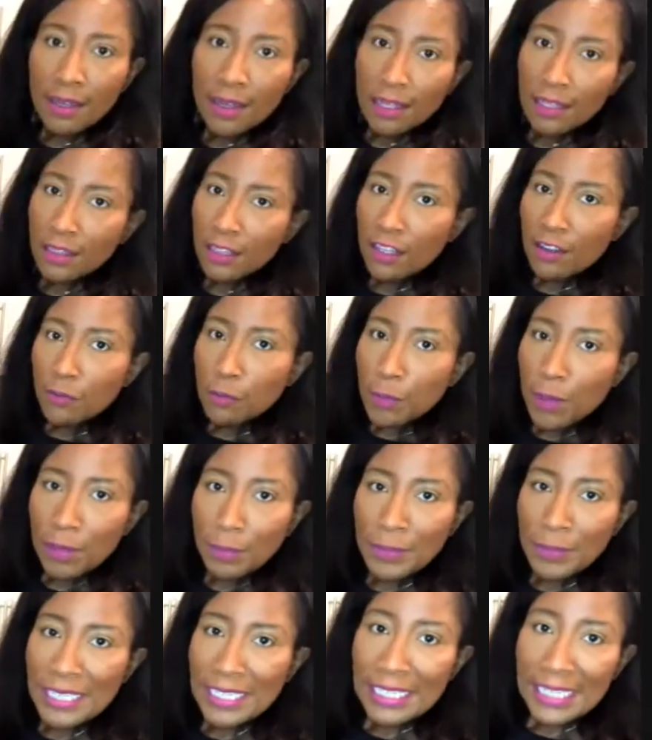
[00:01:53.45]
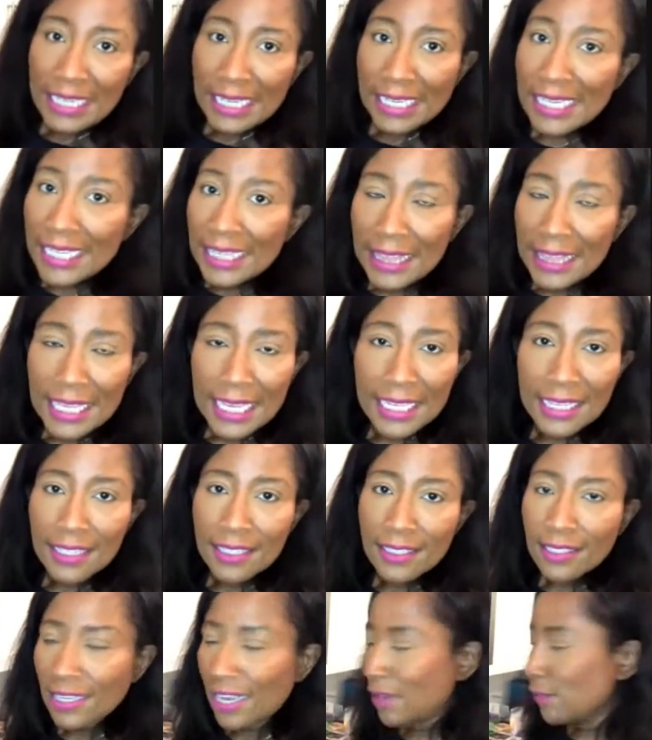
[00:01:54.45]
I love pumpkin anything
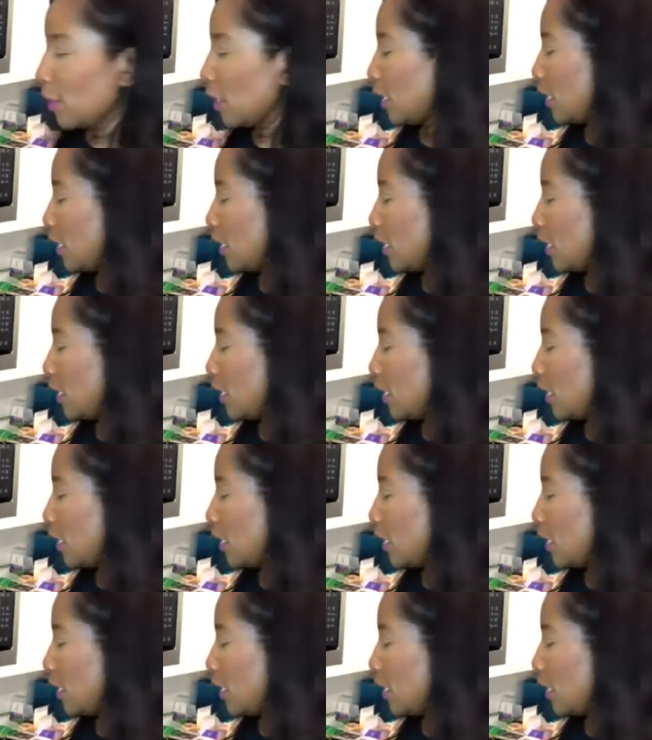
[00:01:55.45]
this time of